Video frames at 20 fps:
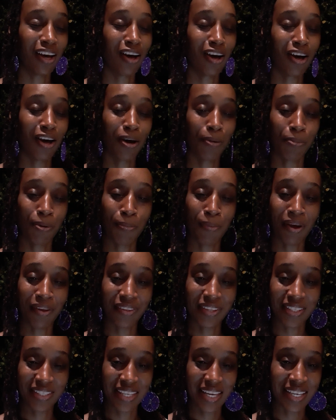About
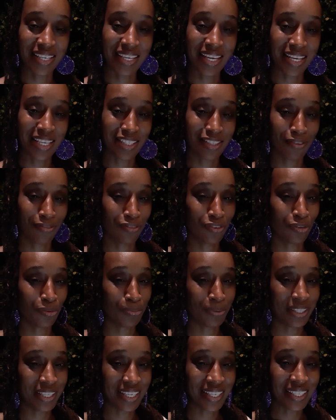the 10 days of new
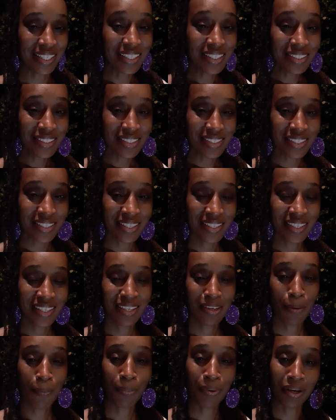beginnings
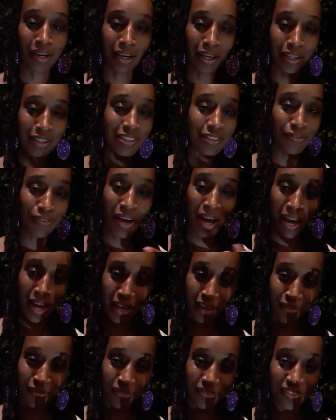plus
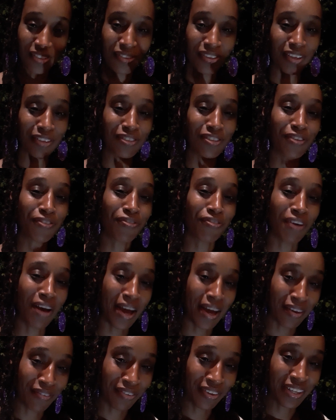5. So there's the
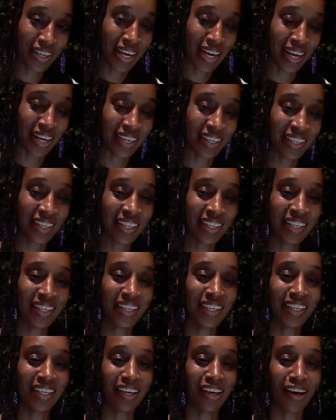5 again,
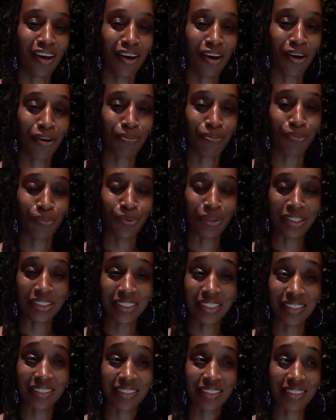which
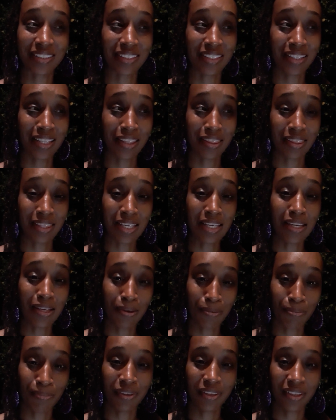is the
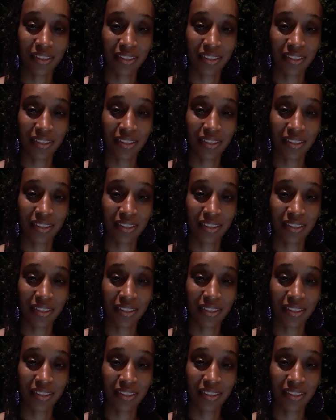theme